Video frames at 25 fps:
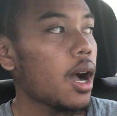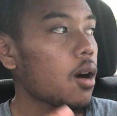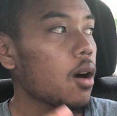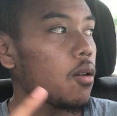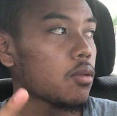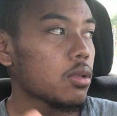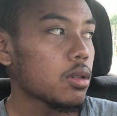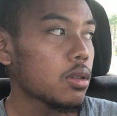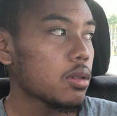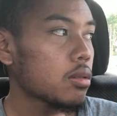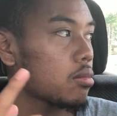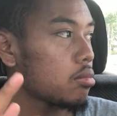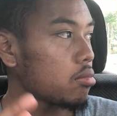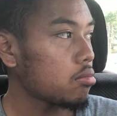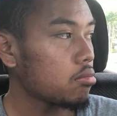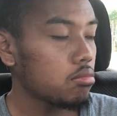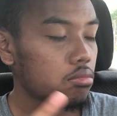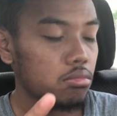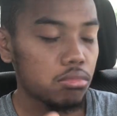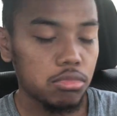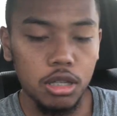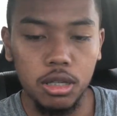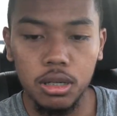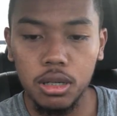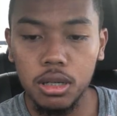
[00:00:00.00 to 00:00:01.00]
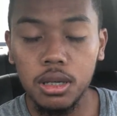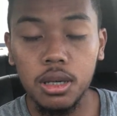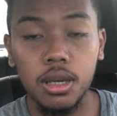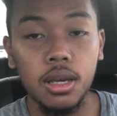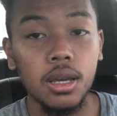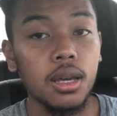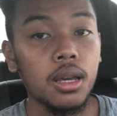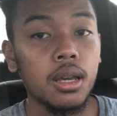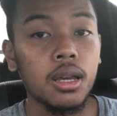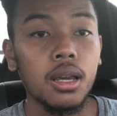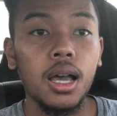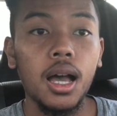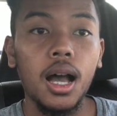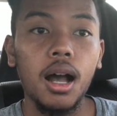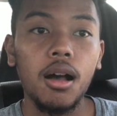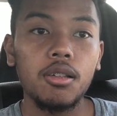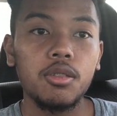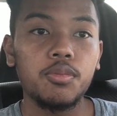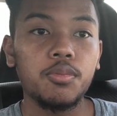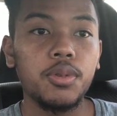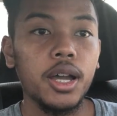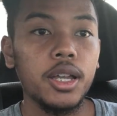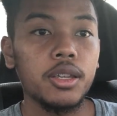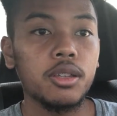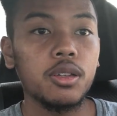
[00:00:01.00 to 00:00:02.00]
I was
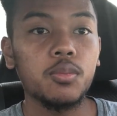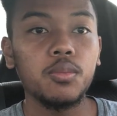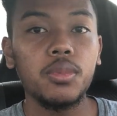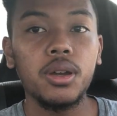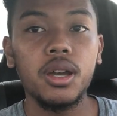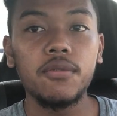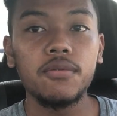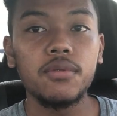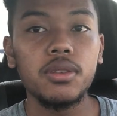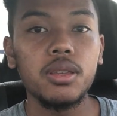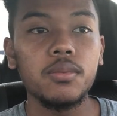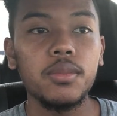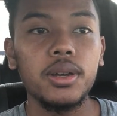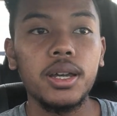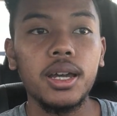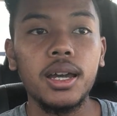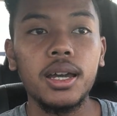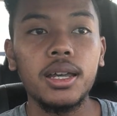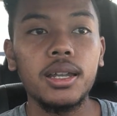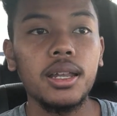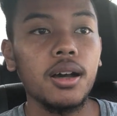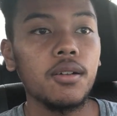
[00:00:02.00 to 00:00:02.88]
Patrick Beverly, man.